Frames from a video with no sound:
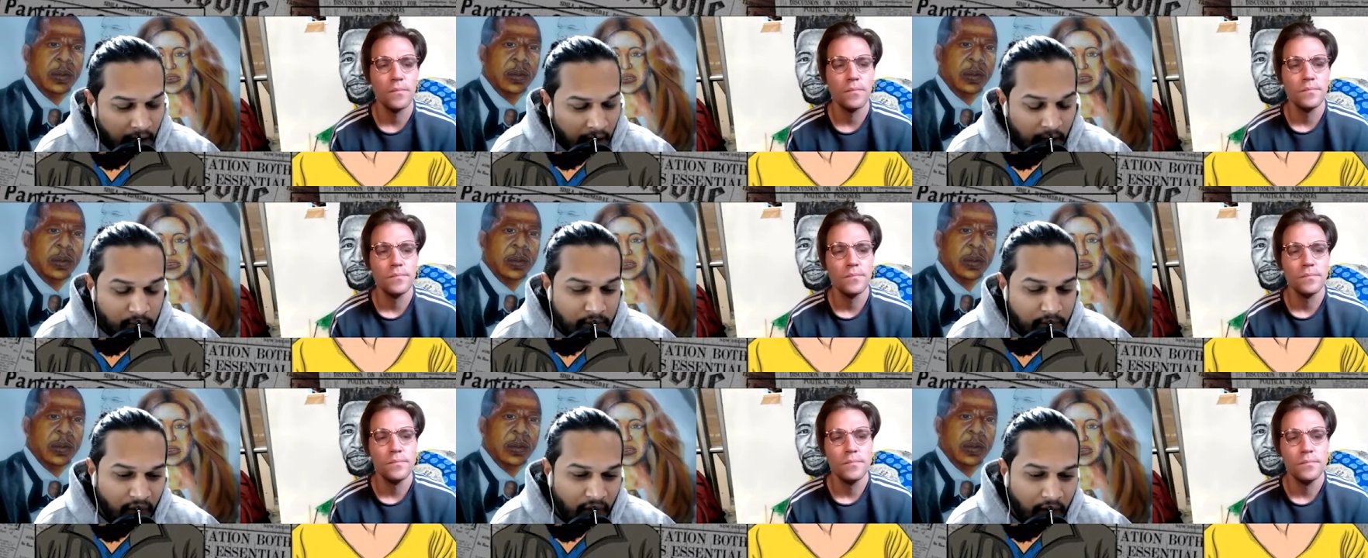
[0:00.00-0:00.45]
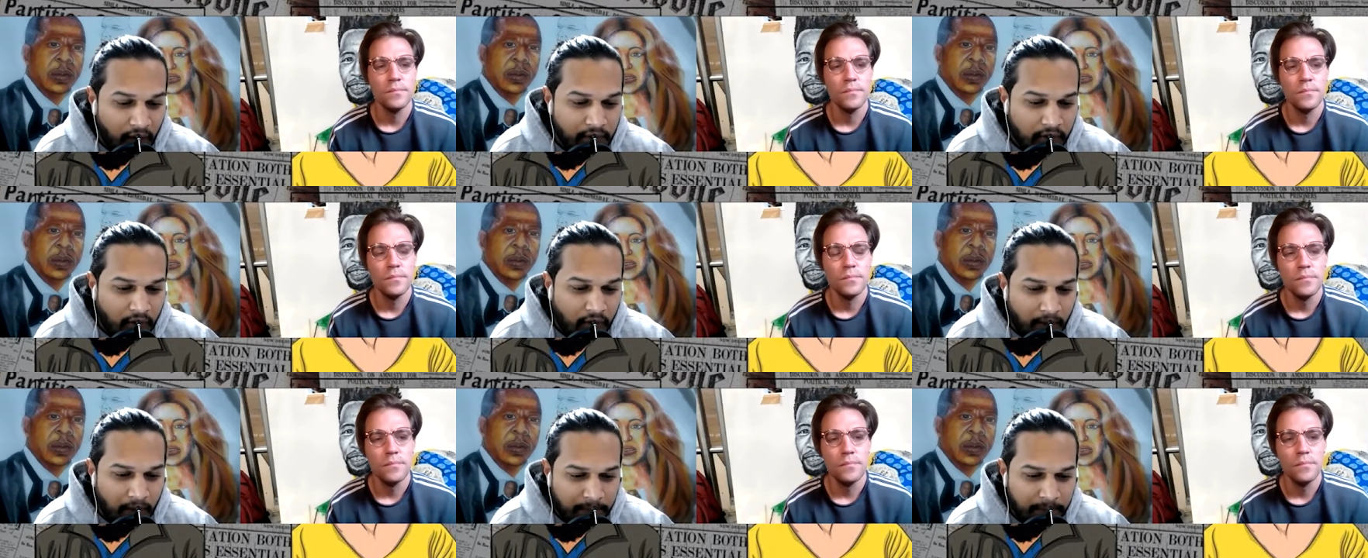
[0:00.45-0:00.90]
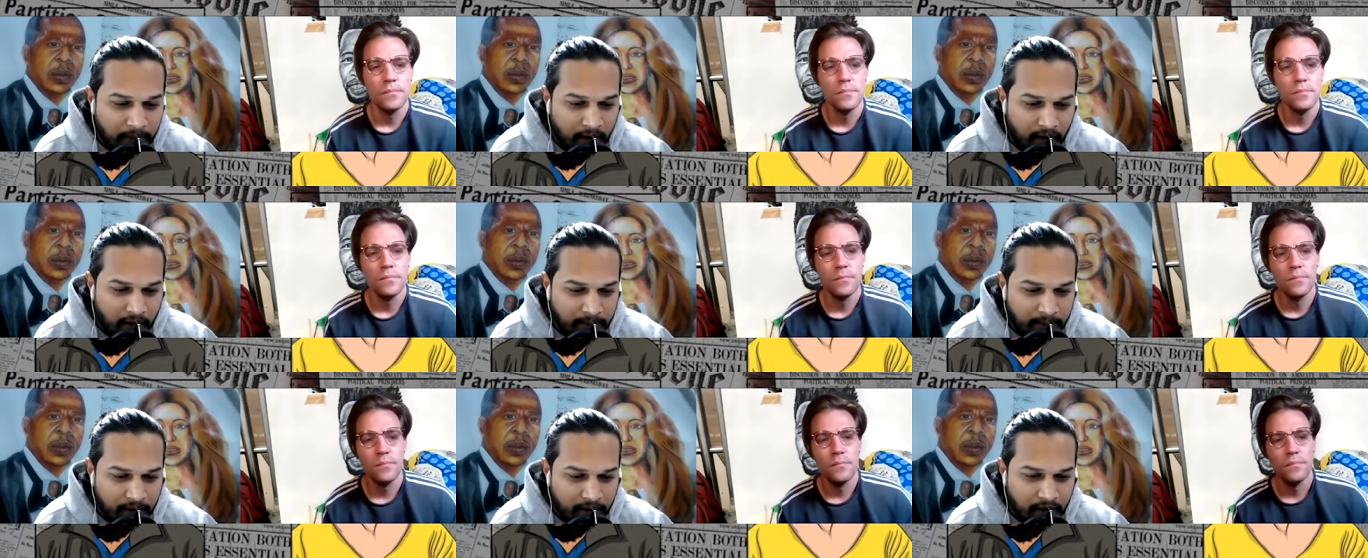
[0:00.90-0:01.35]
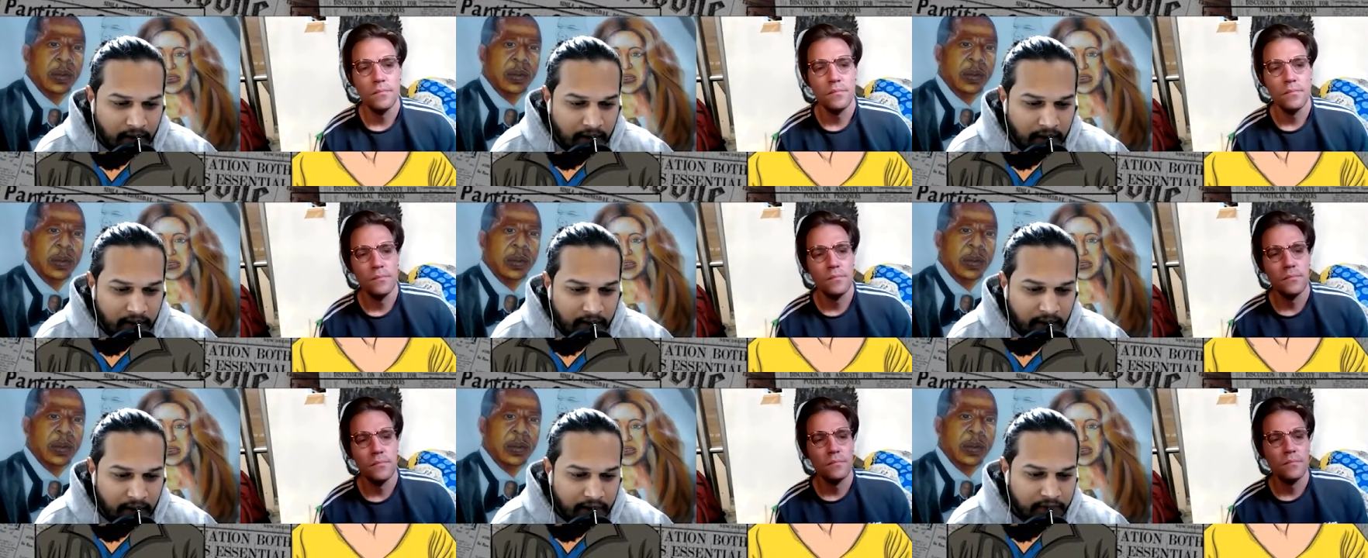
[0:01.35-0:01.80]
Speaker 1: And we found a cop car, bro,
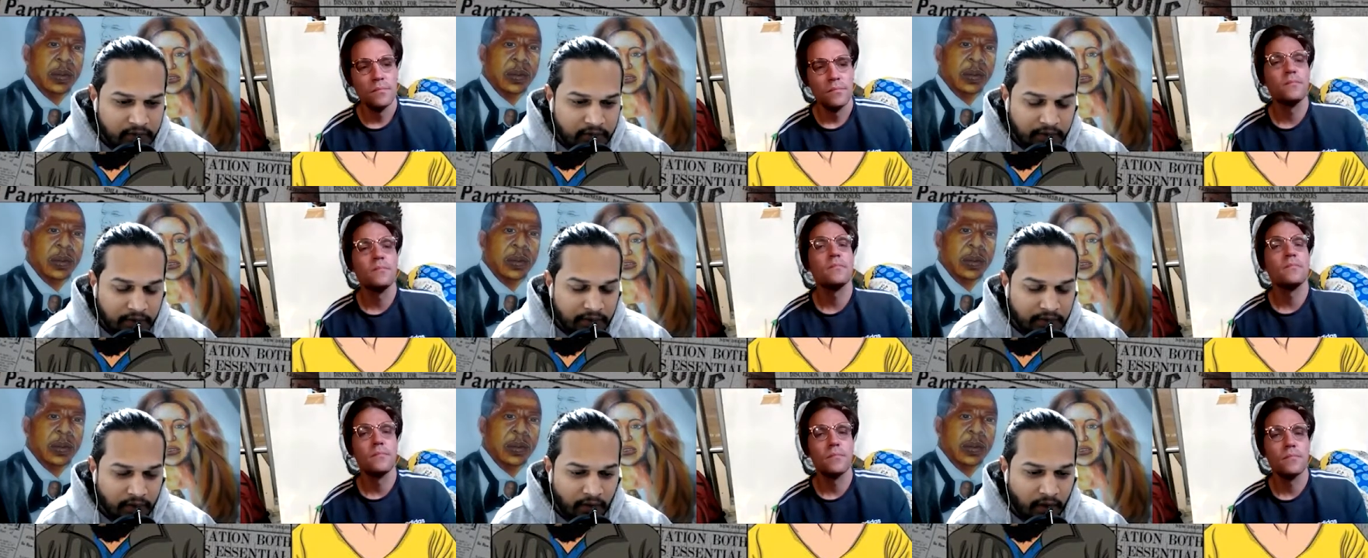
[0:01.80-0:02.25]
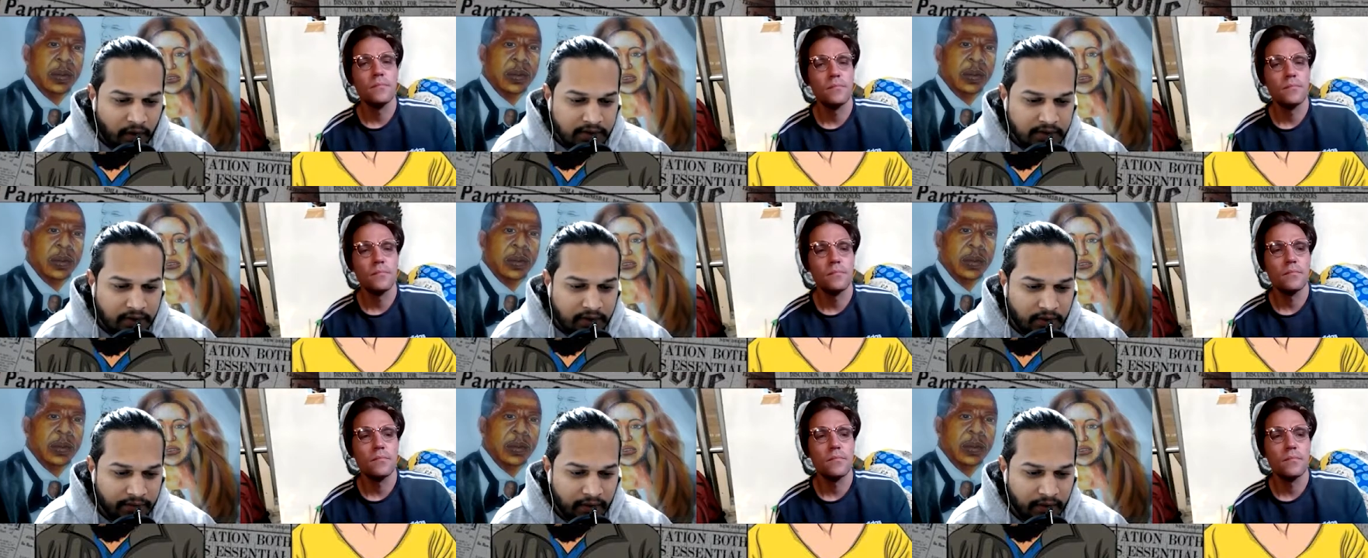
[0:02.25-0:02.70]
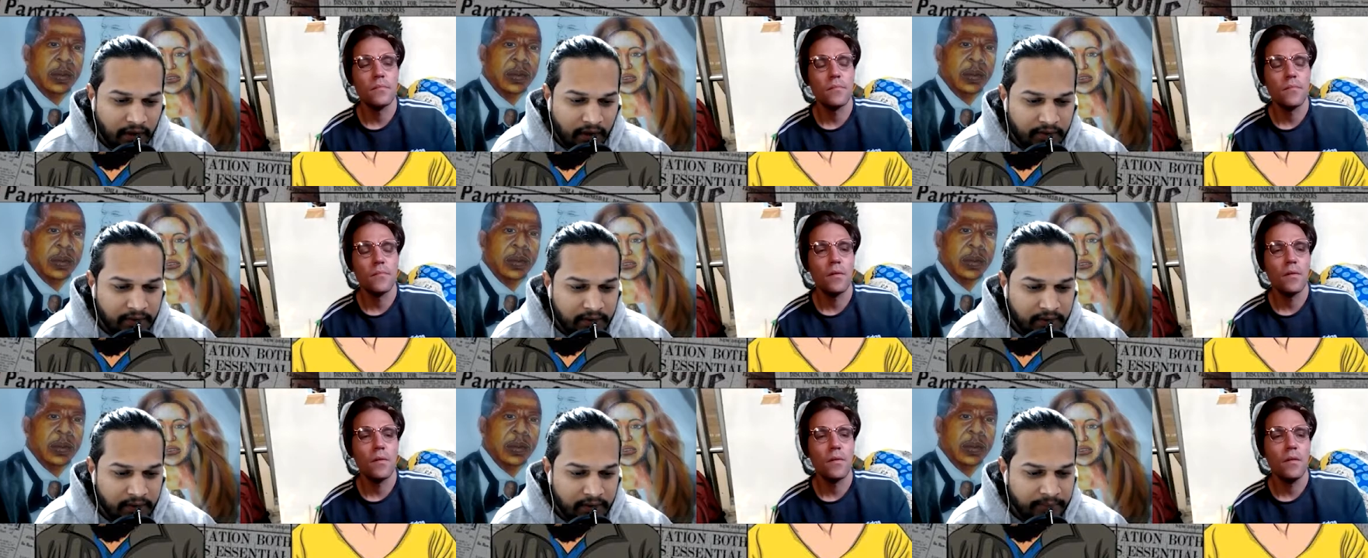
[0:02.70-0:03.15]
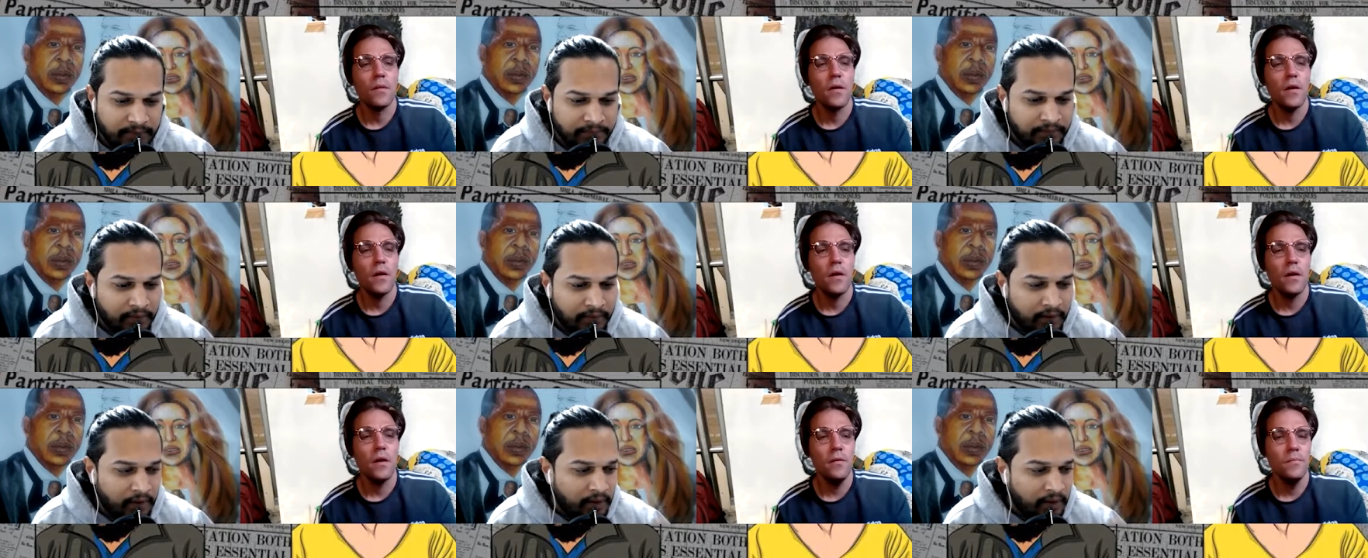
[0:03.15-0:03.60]
like doing the rounds around the area.
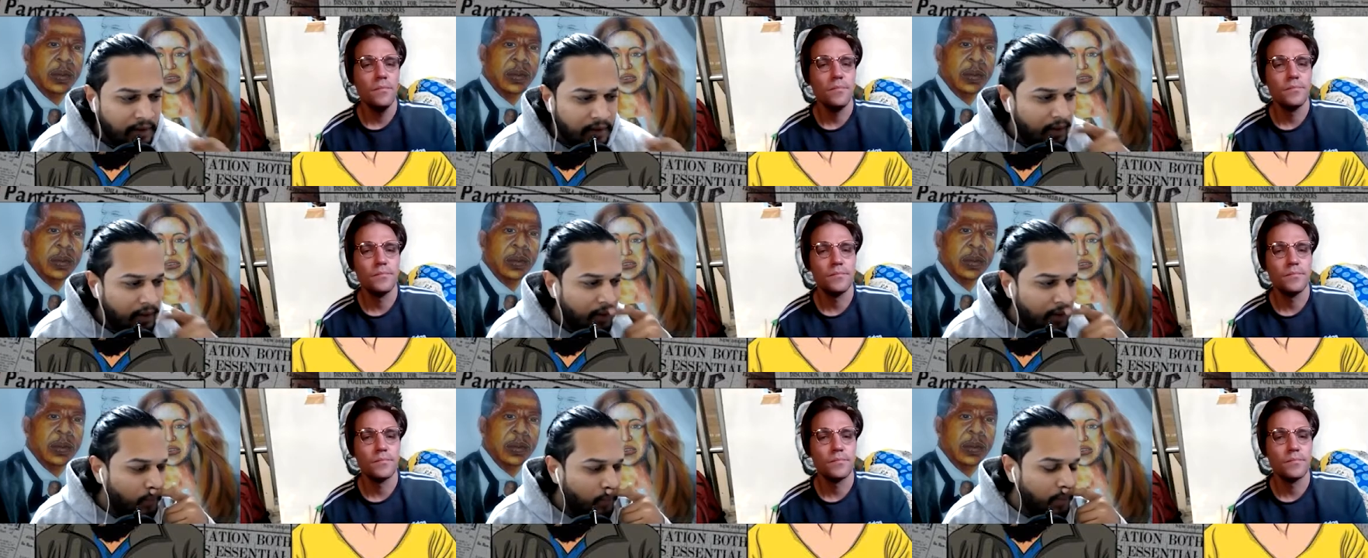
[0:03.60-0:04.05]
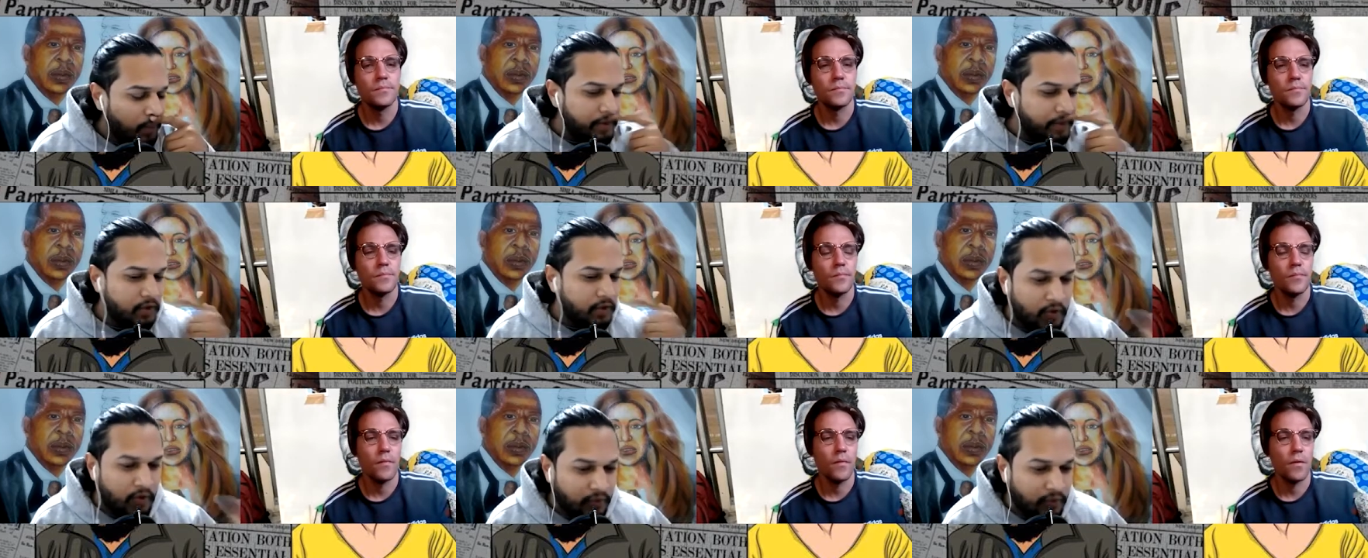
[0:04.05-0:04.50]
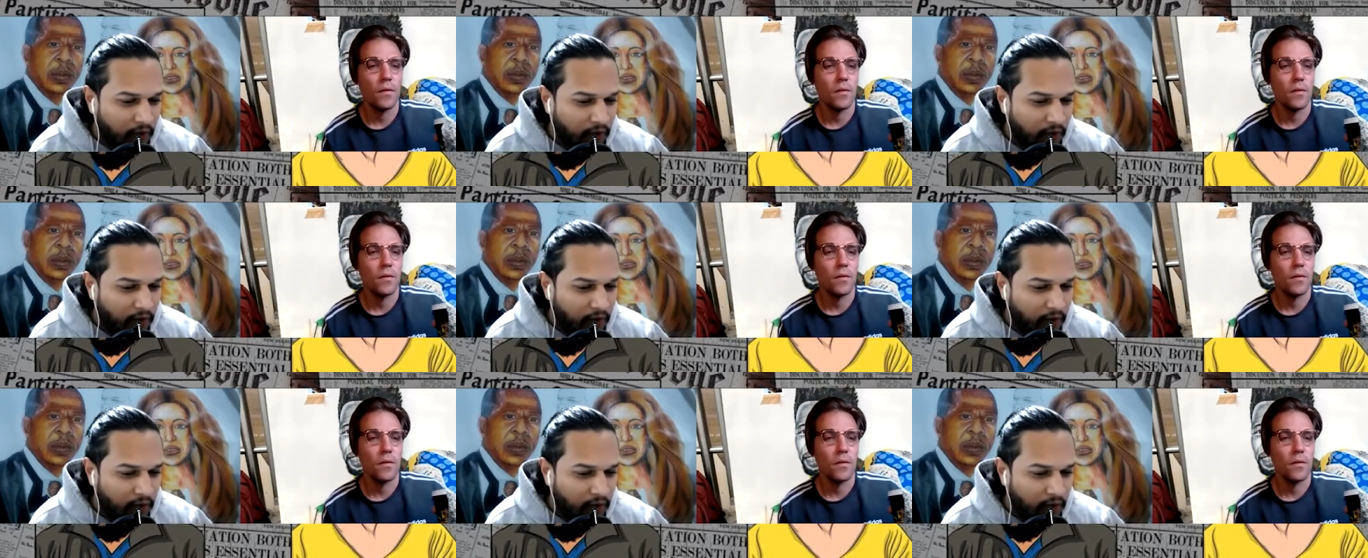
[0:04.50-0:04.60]
Yeah. When we told the